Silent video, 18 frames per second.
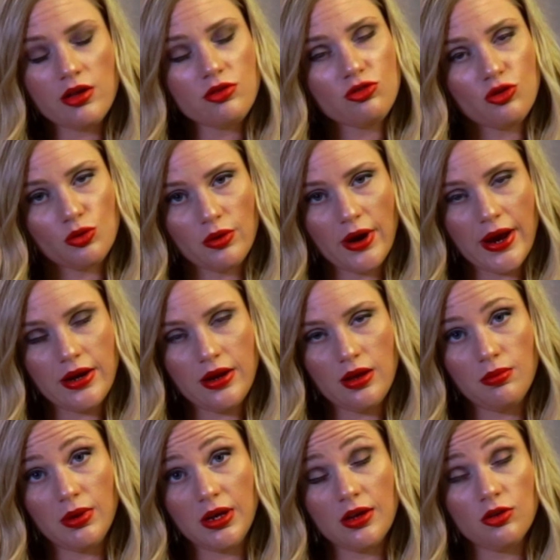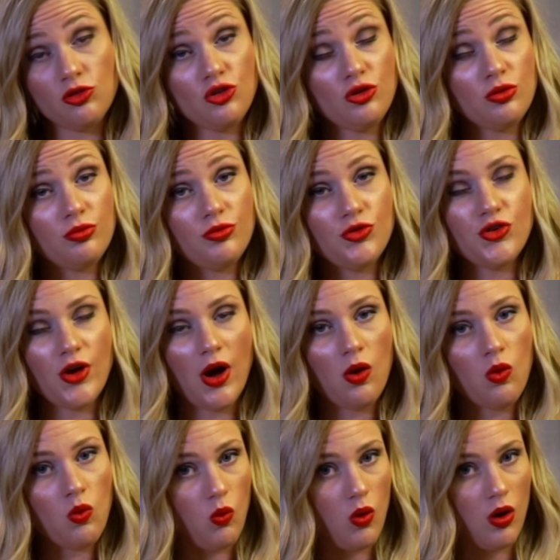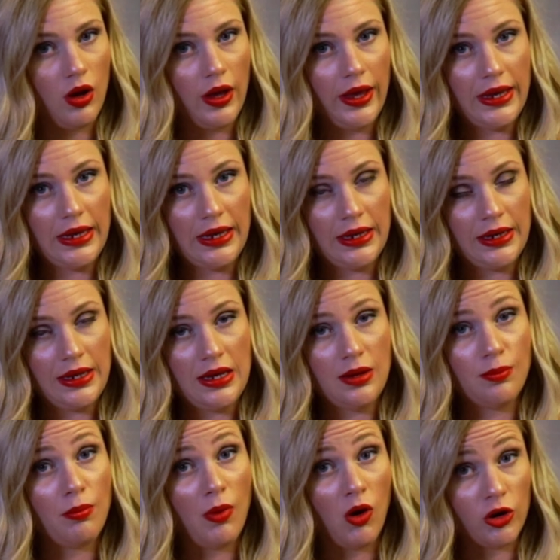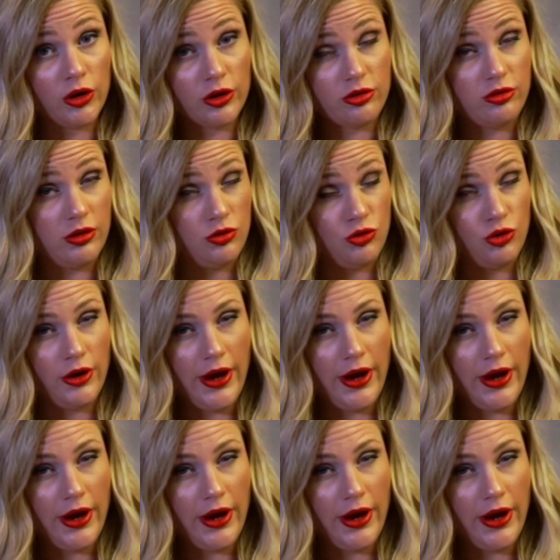serrated because you don't want any marks in your